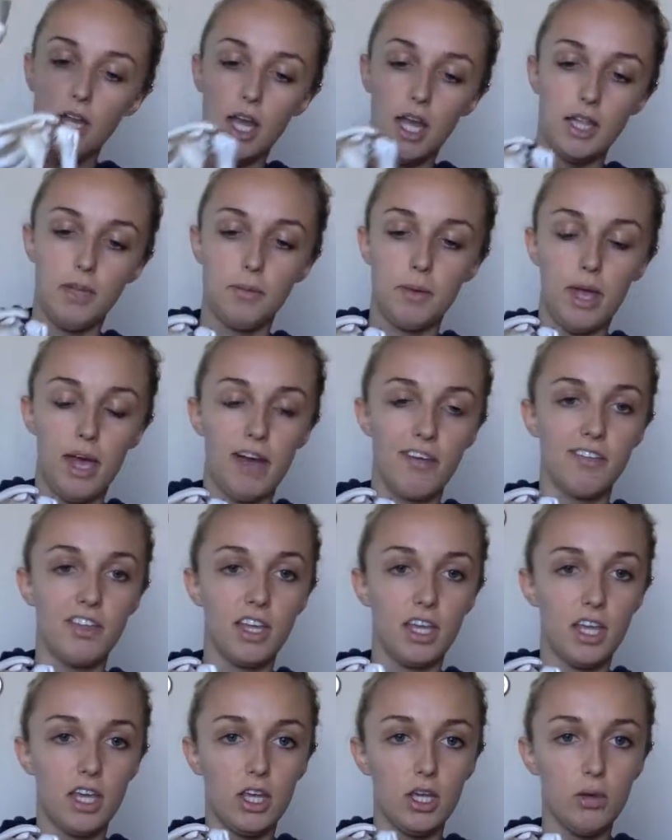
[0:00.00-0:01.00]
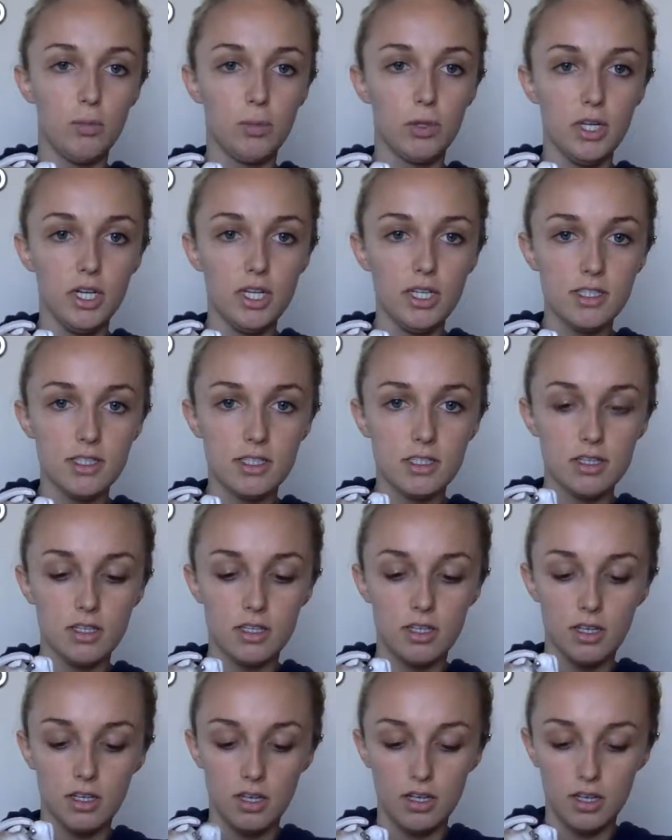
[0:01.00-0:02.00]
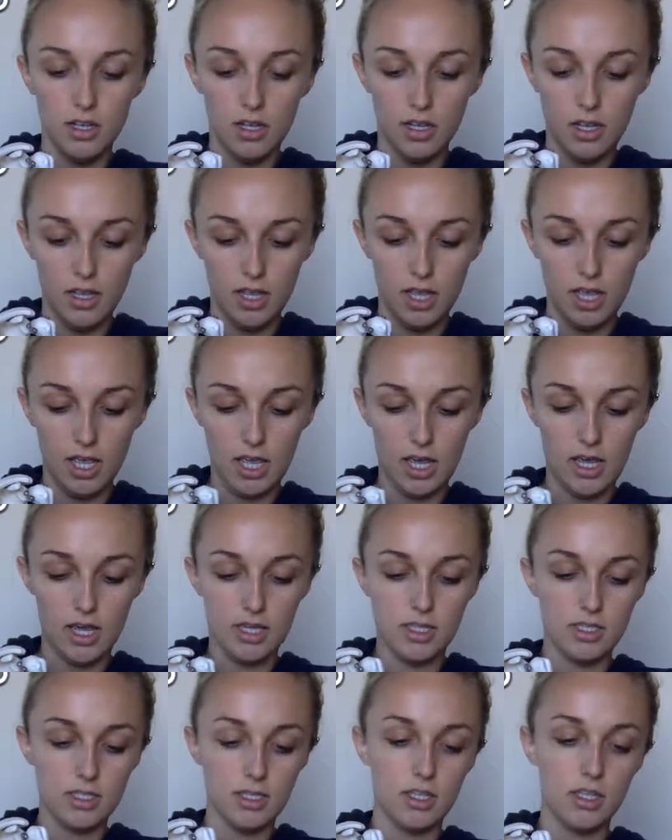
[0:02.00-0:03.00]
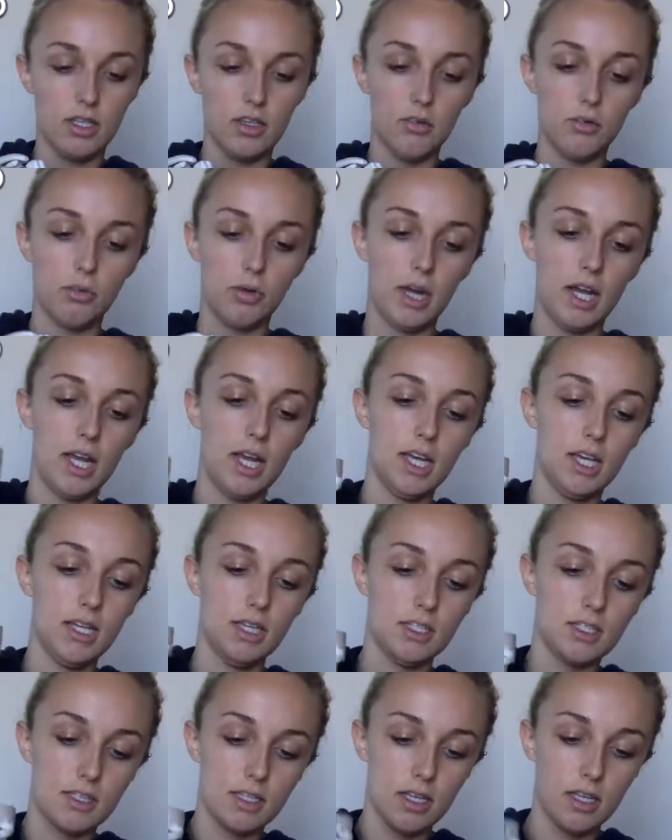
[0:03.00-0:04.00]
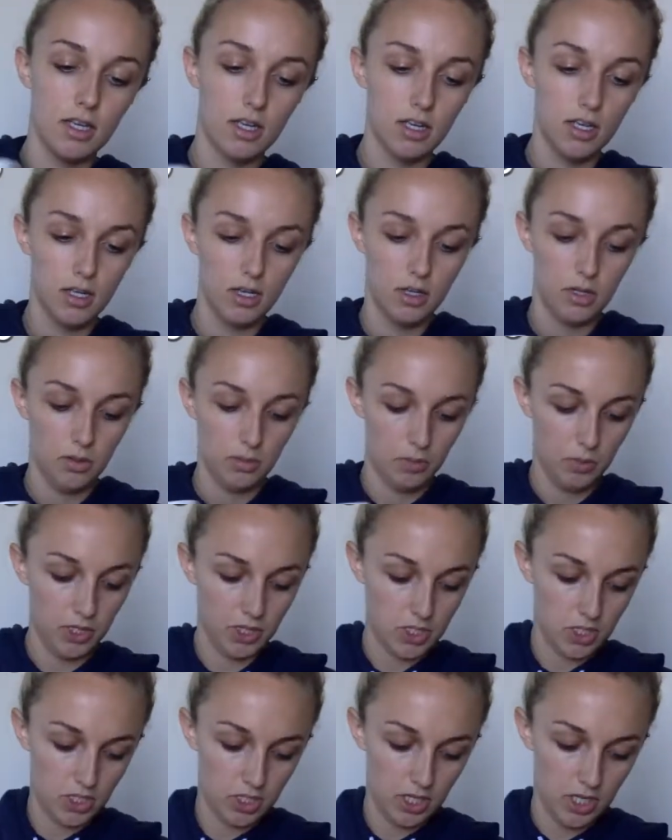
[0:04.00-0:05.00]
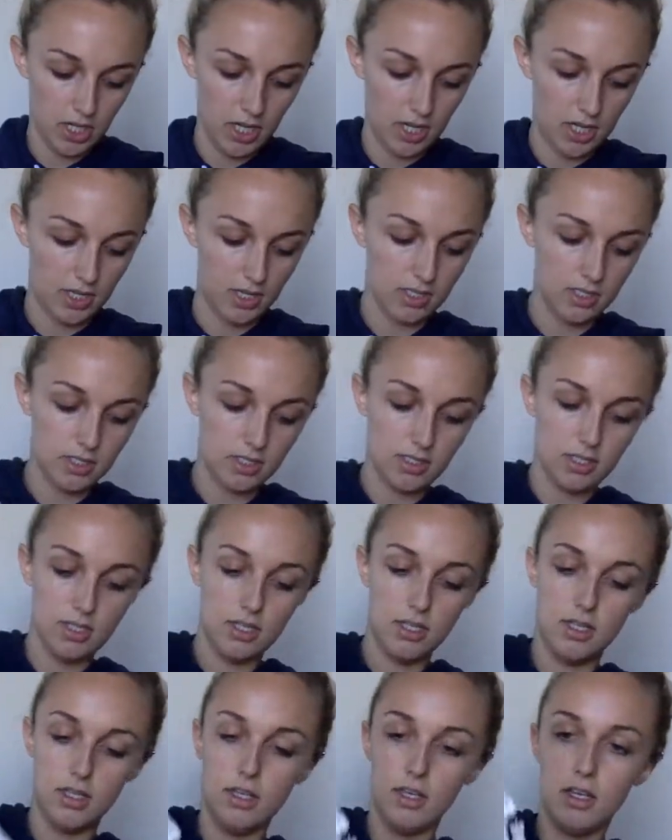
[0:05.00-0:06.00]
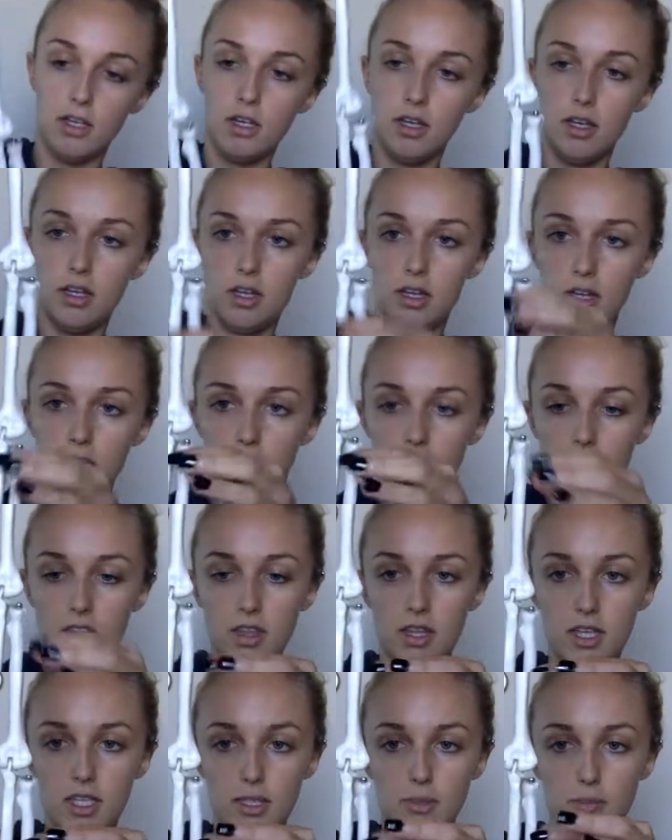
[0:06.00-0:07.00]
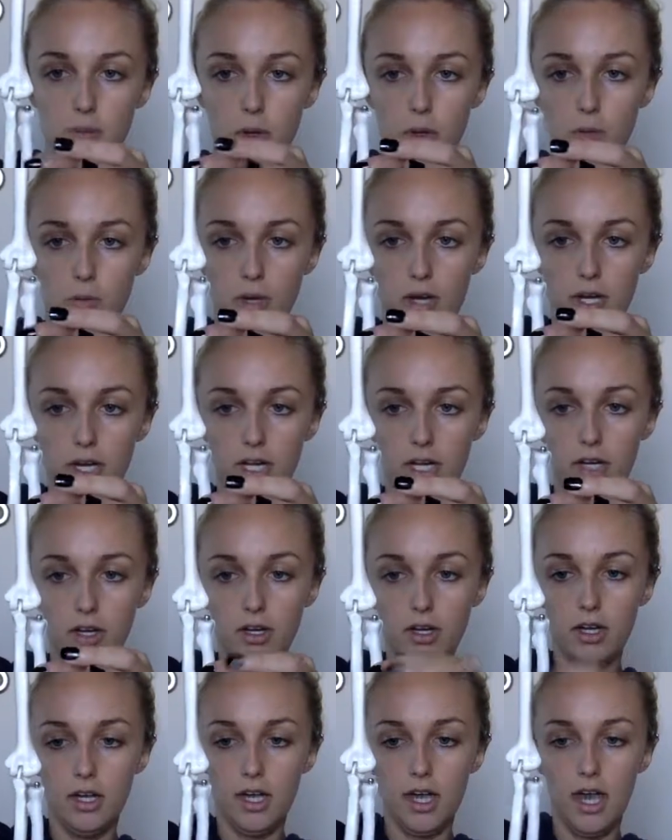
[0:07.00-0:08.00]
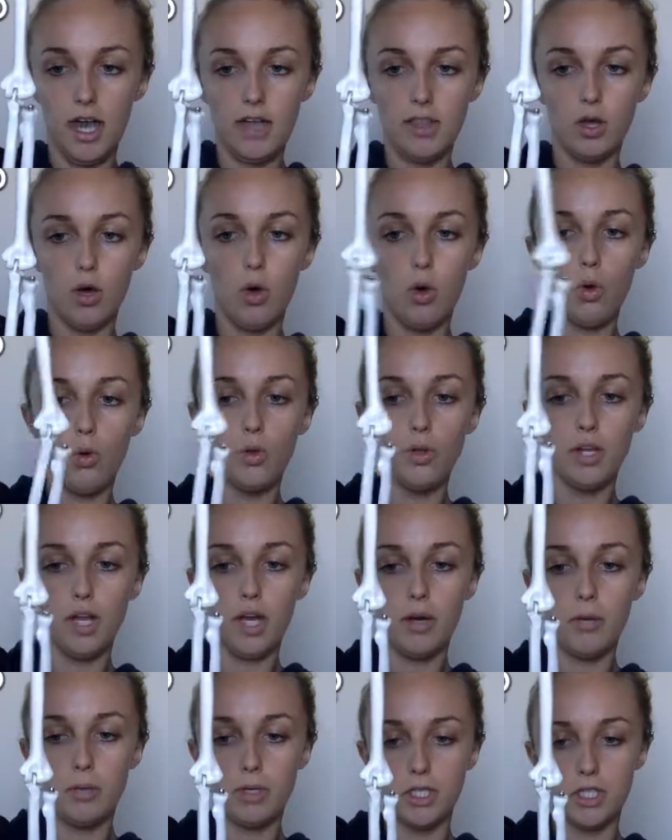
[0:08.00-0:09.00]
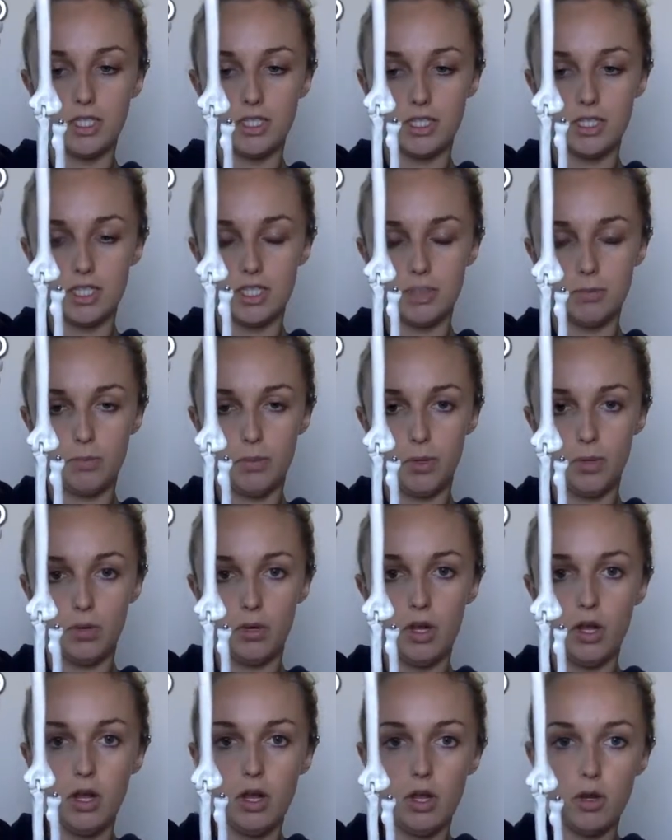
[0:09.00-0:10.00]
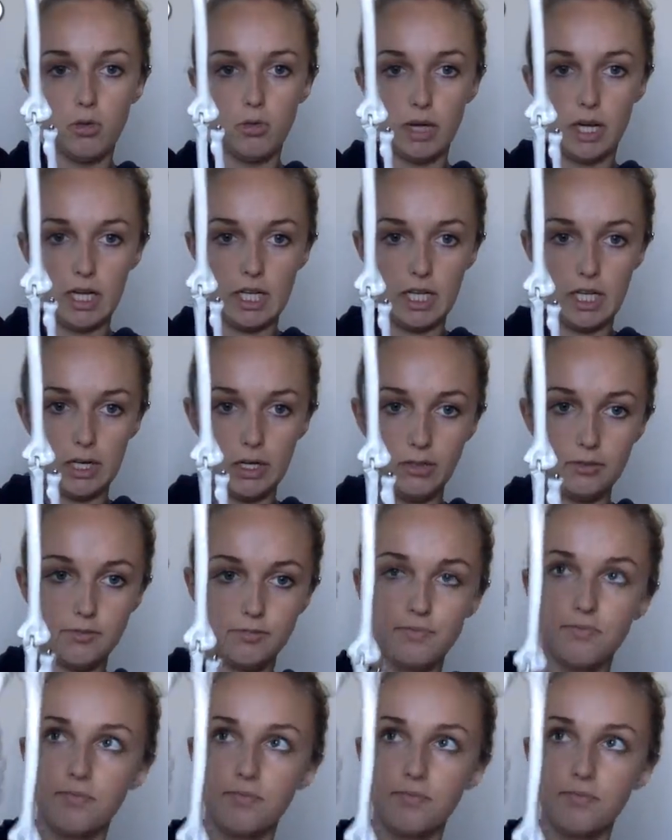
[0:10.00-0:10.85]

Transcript: And then we have the humerus and the radius, which is this bone right here, and the ulna, which is this bone right here.